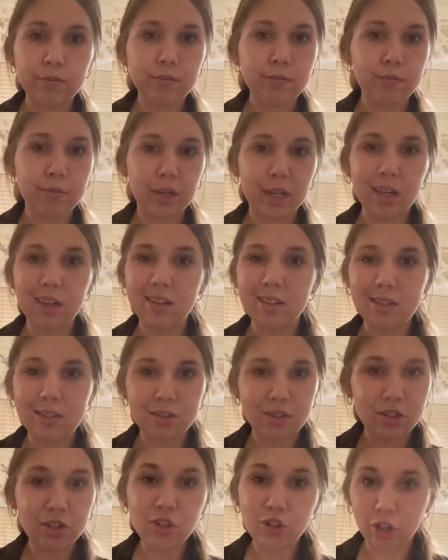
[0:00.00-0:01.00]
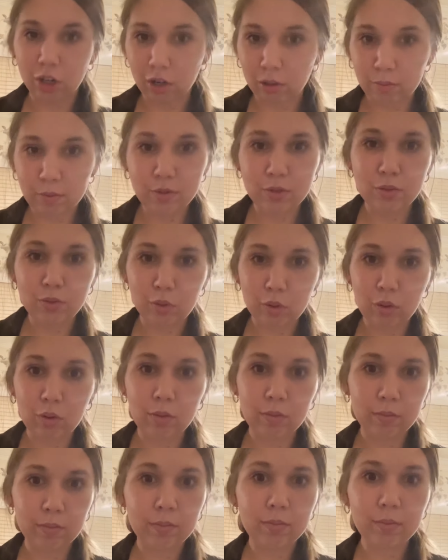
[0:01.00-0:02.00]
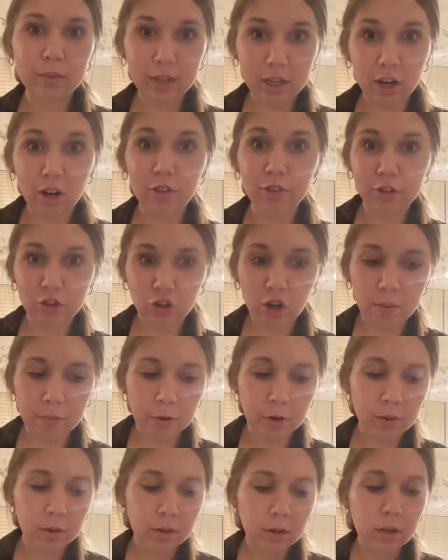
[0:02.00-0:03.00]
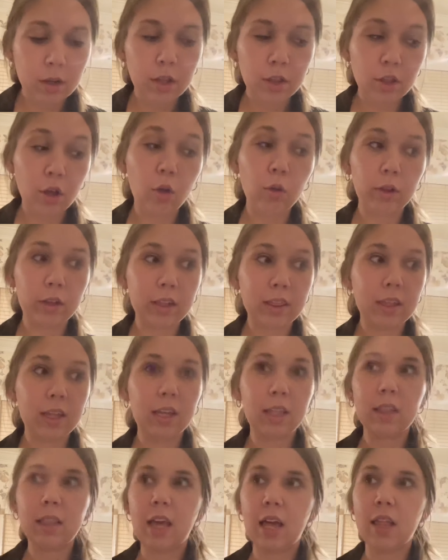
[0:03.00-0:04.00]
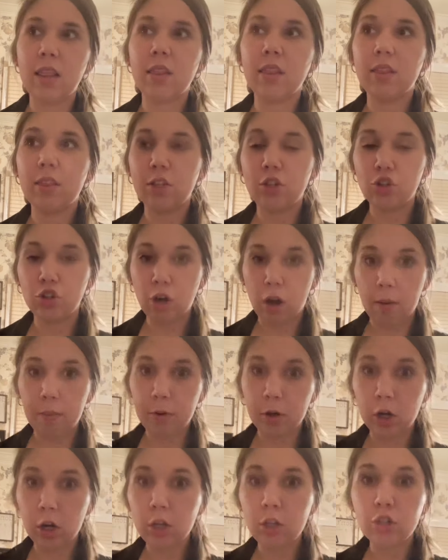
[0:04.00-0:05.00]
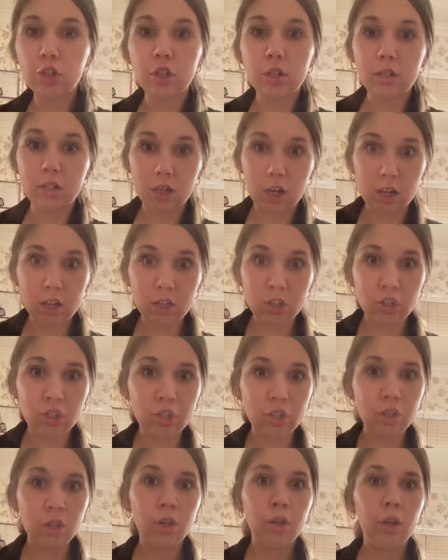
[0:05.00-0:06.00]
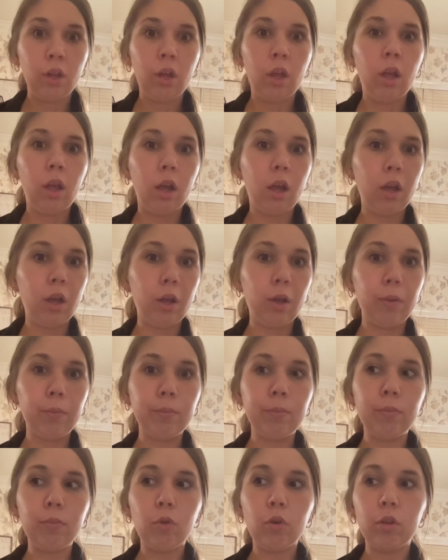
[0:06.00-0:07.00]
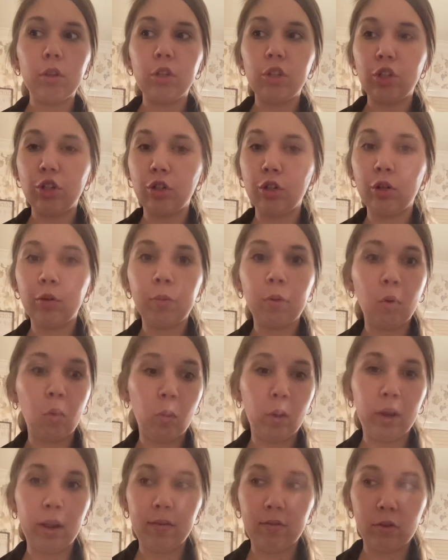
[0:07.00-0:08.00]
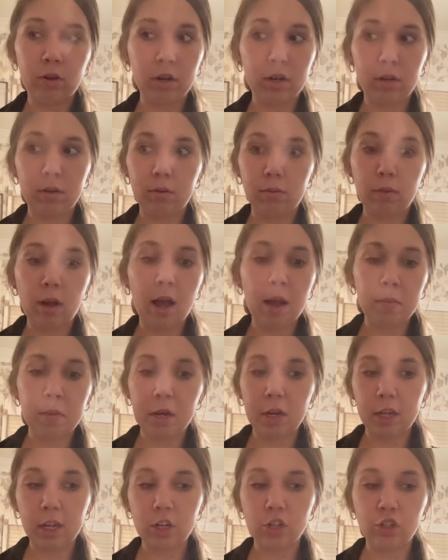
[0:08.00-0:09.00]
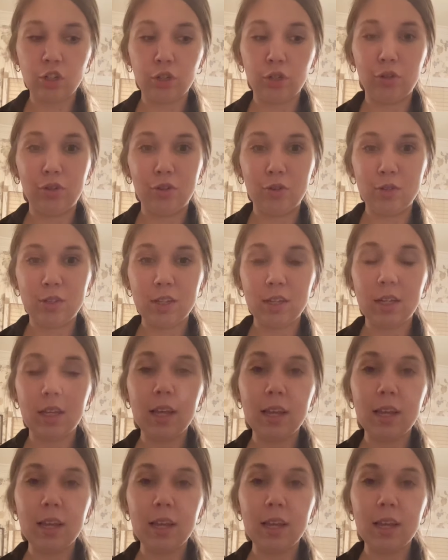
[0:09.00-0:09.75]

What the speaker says: because germs will get on the dropper. The only thing that the dropper should touch, or the tube or whatever eye medication you're using,